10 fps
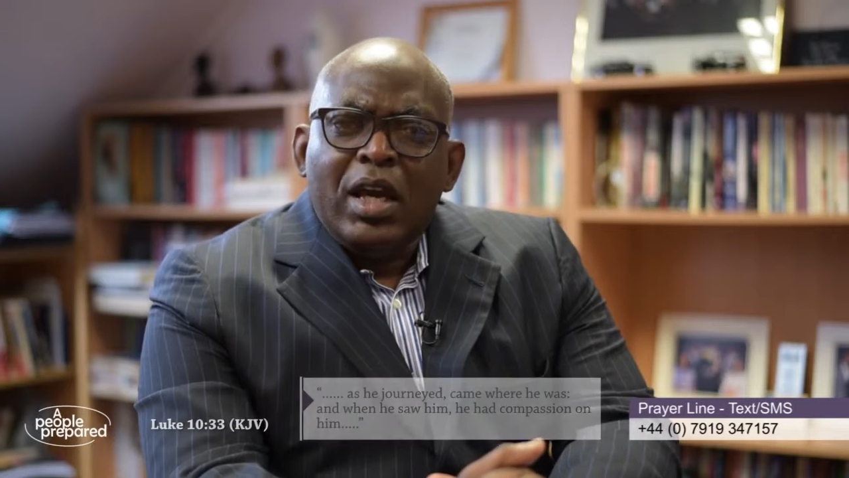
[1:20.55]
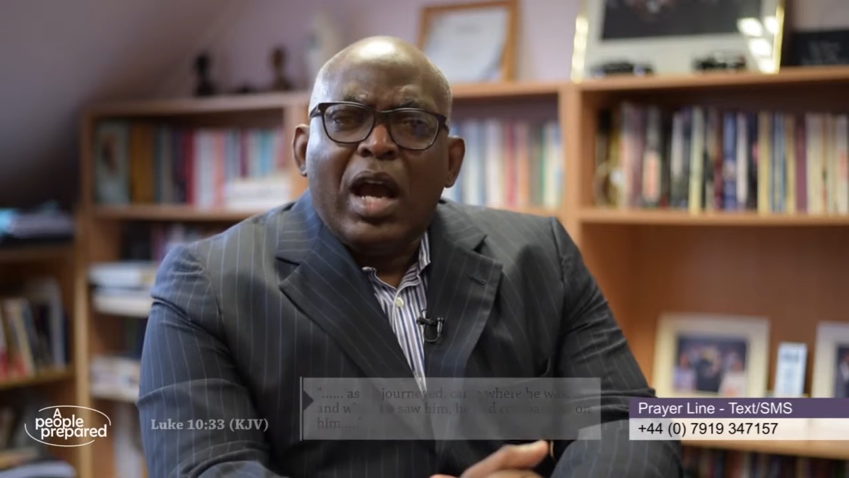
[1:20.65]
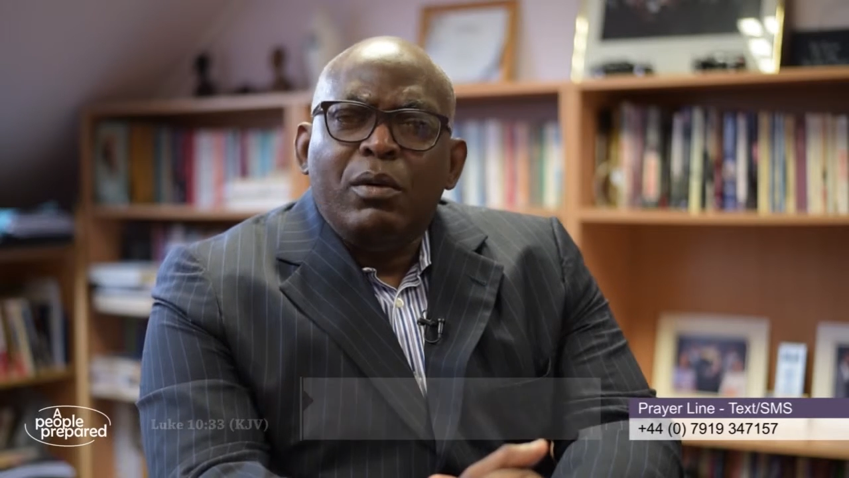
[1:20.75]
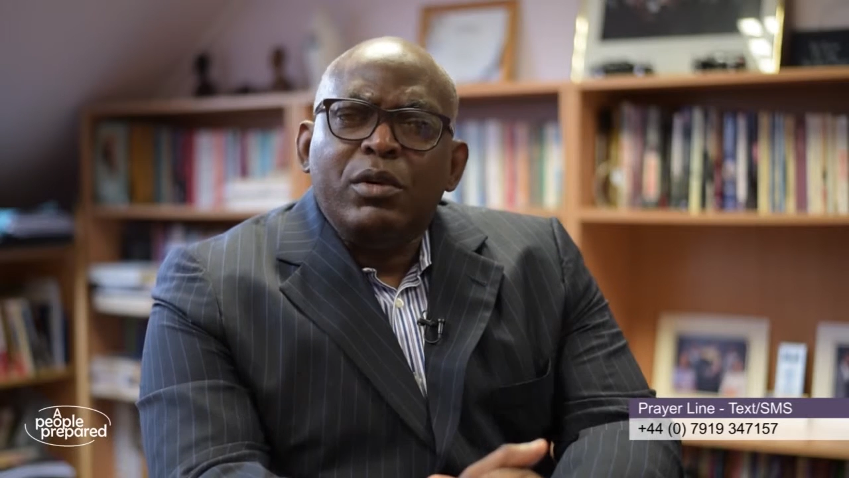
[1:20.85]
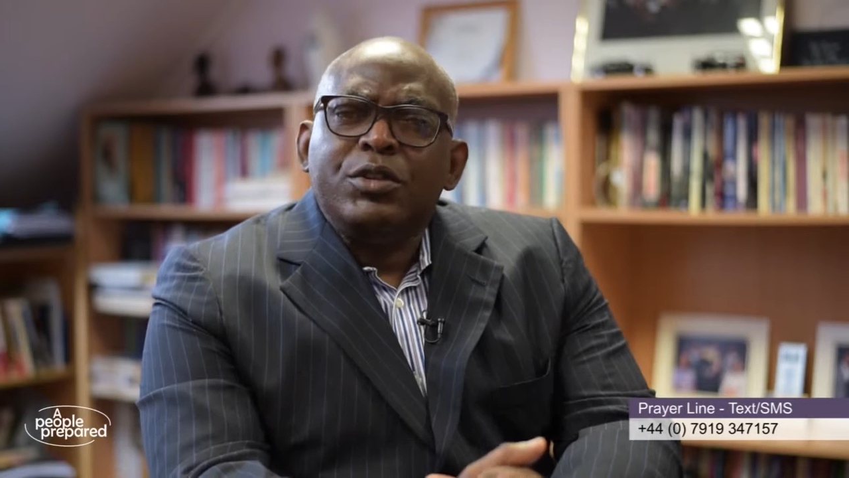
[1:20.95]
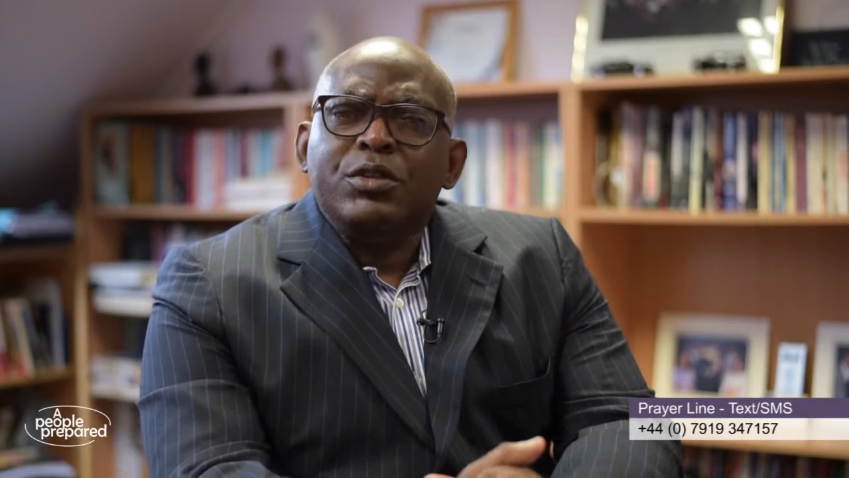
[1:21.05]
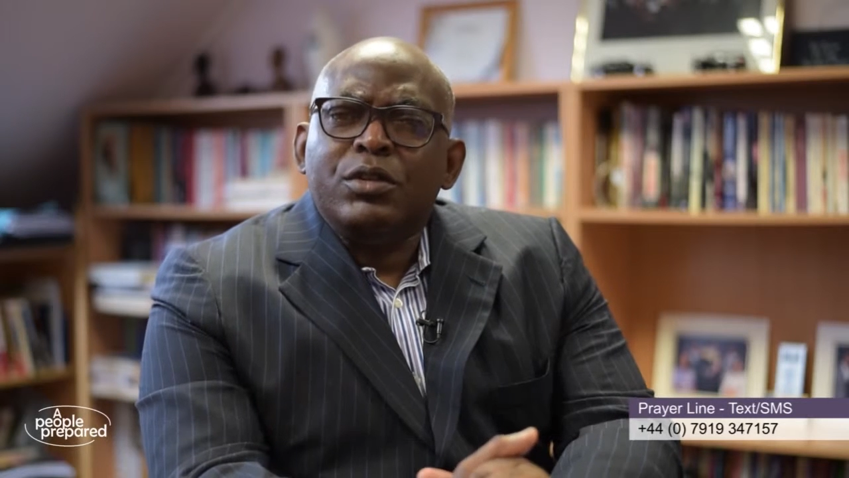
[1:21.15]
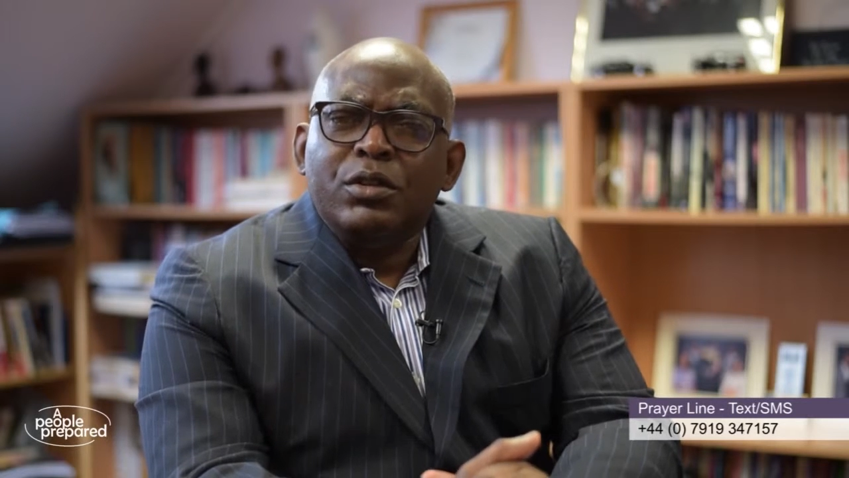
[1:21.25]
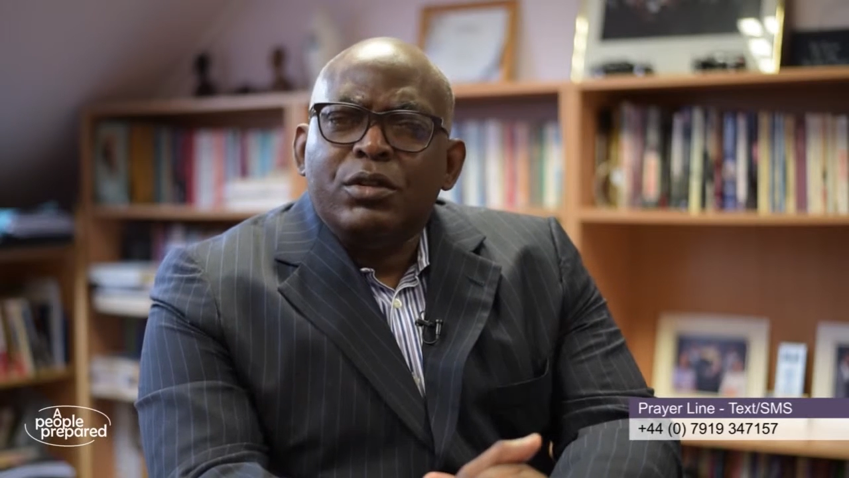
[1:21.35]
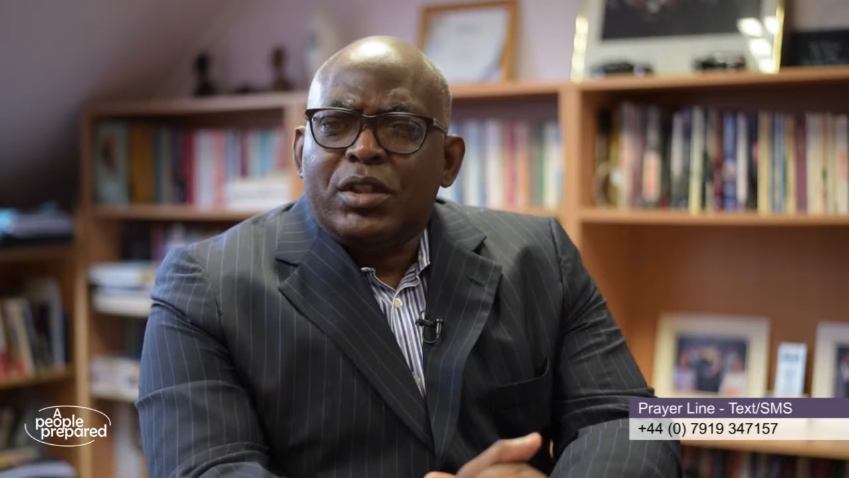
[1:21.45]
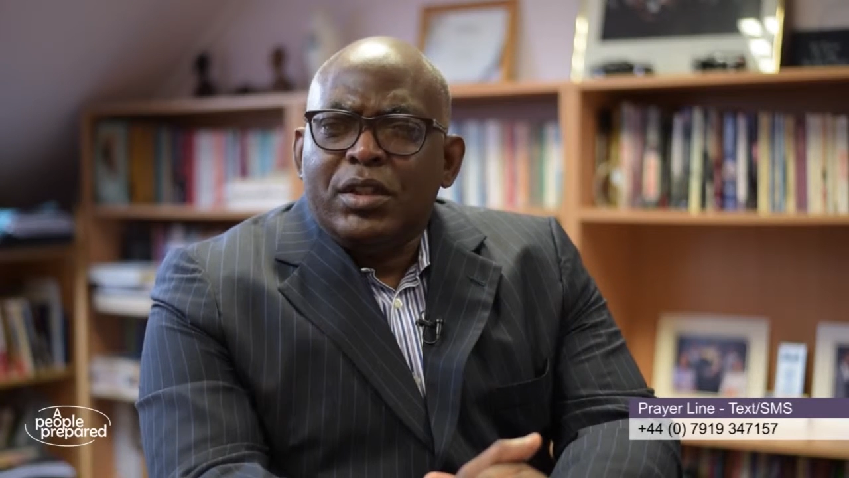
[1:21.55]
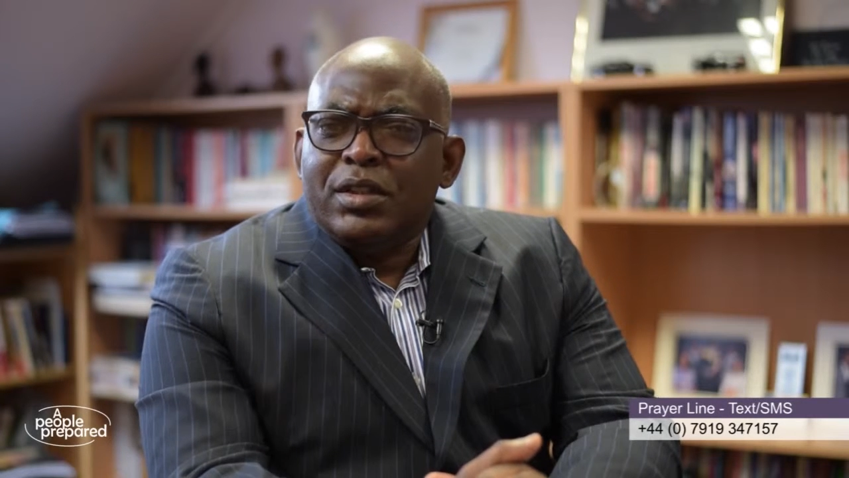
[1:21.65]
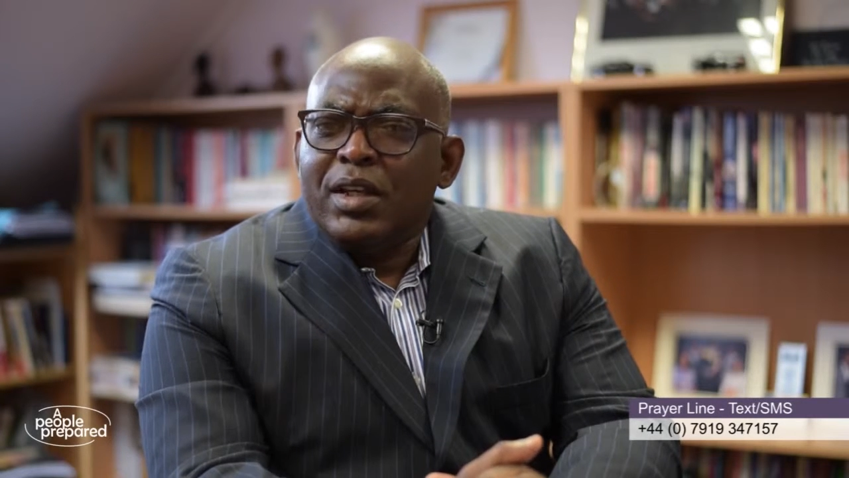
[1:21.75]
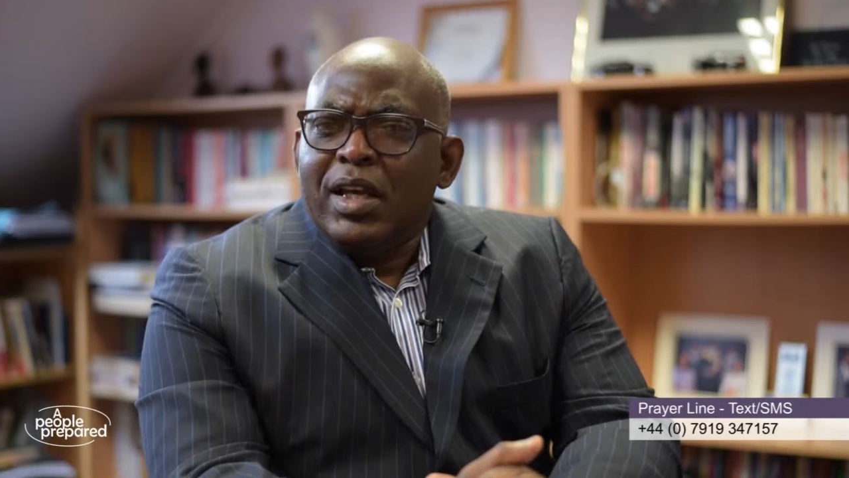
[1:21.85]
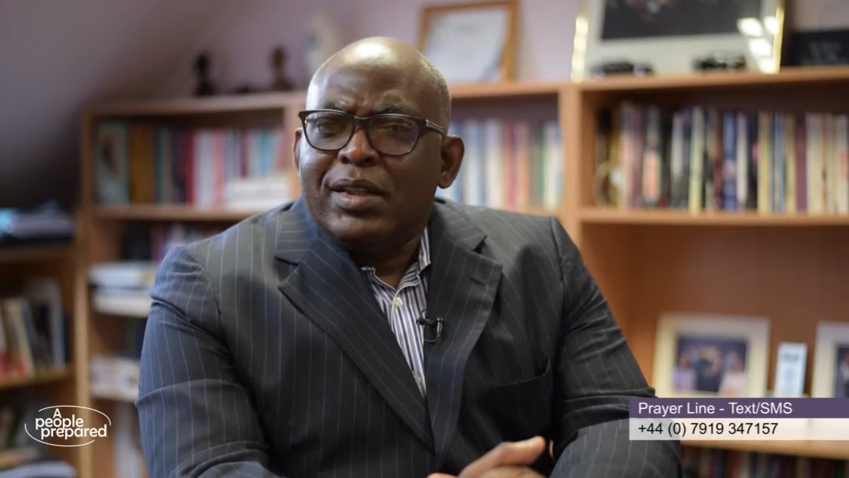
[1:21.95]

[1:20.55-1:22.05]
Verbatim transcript: I want you to notice